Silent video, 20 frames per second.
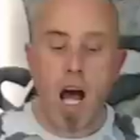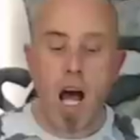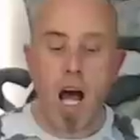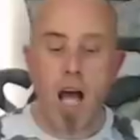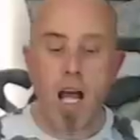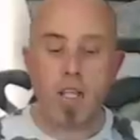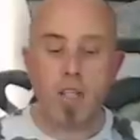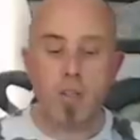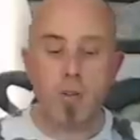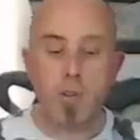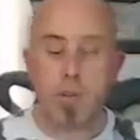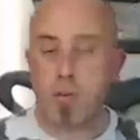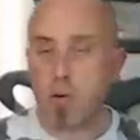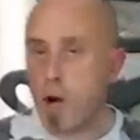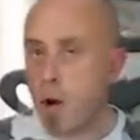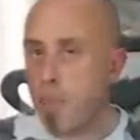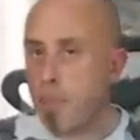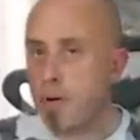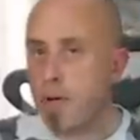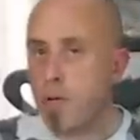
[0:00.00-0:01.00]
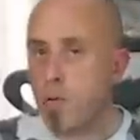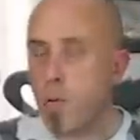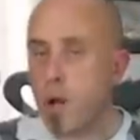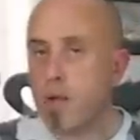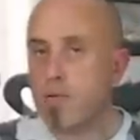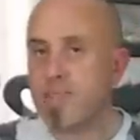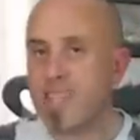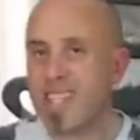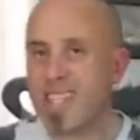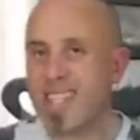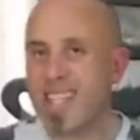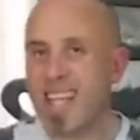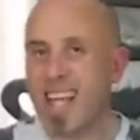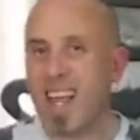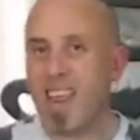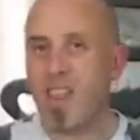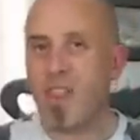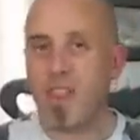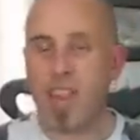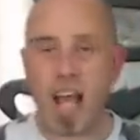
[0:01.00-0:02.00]
You probably won't see
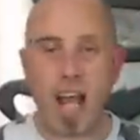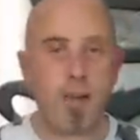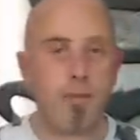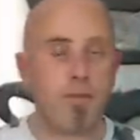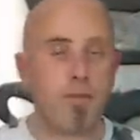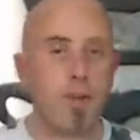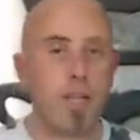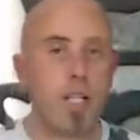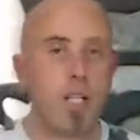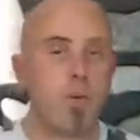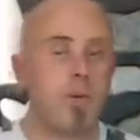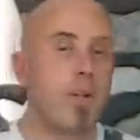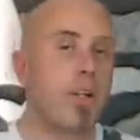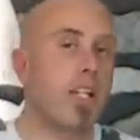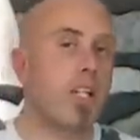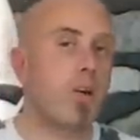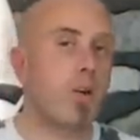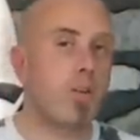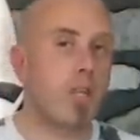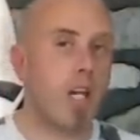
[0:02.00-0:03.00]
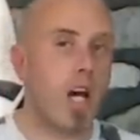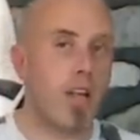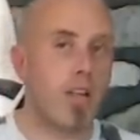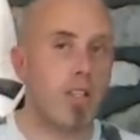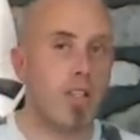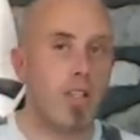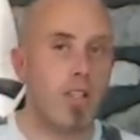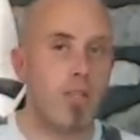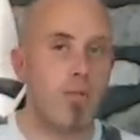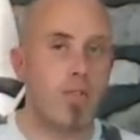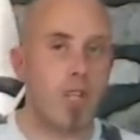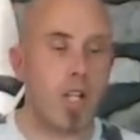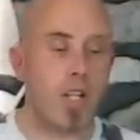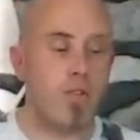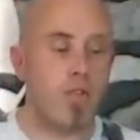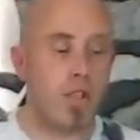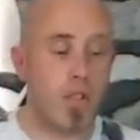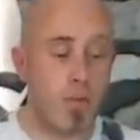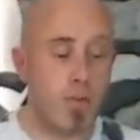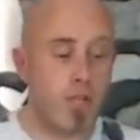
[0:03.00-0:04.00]
it that frequently on other
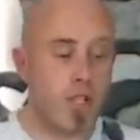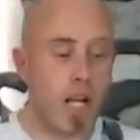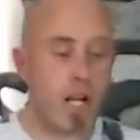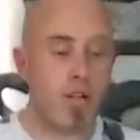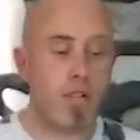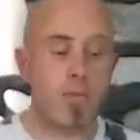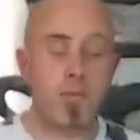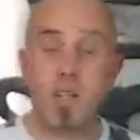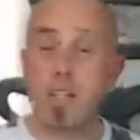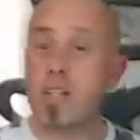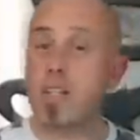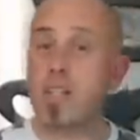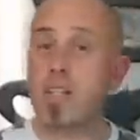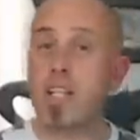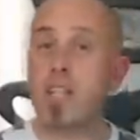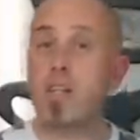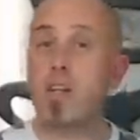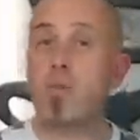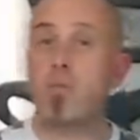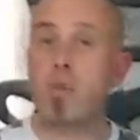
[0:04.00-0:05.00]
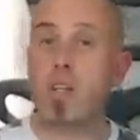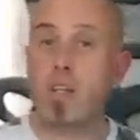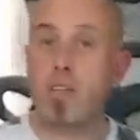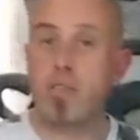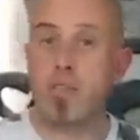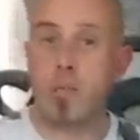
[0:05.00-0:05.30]
YouTube channels, because they don't give